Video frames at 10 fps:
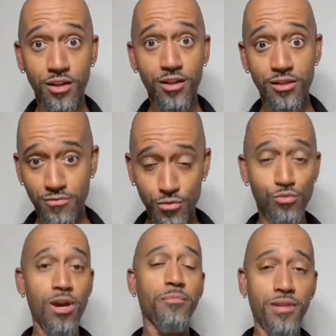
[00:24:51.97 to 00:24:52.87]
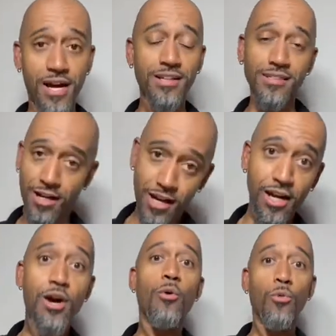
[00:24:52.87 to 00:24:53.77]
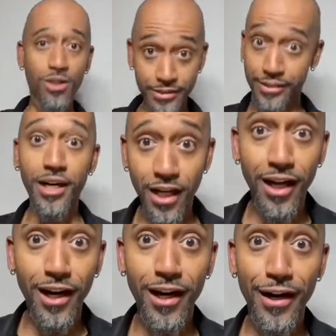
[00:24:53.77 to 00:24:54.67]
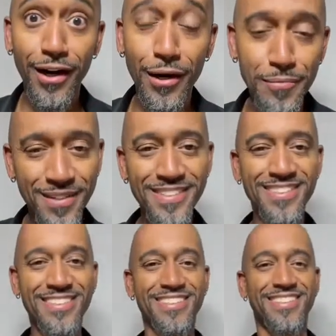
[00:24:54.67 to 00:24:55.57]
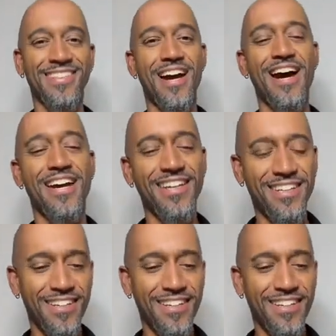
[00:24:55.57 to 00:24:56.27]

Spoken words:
If you repping Honest Con, what's up? All right?